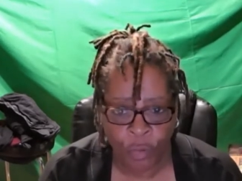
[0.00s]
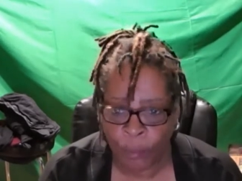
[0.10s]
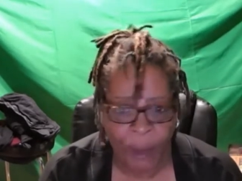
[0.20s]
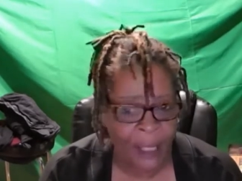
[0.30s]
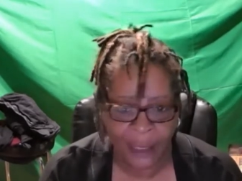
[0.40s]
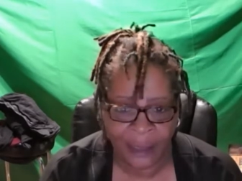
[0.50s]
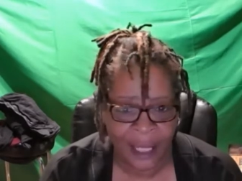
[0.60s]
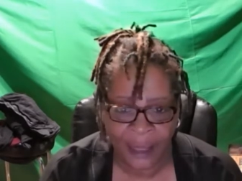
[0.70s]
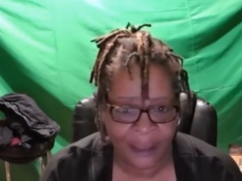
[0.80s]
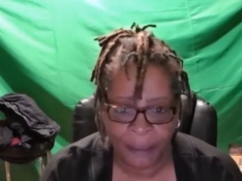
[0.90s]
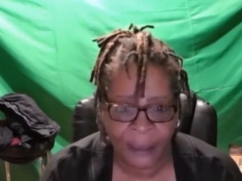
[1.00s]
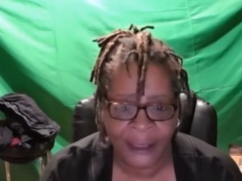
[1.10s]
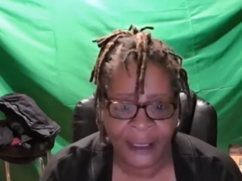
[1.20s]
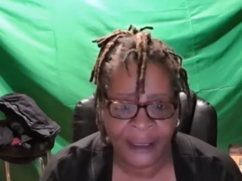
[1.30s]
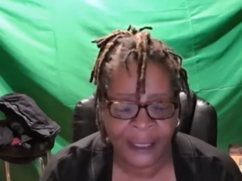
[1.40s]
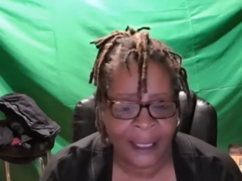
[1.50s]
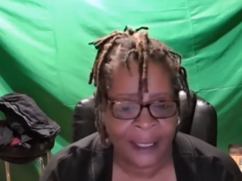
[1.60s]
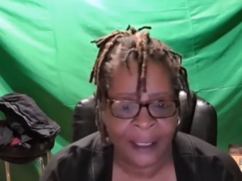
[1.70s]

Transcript: to apologize to me, she said.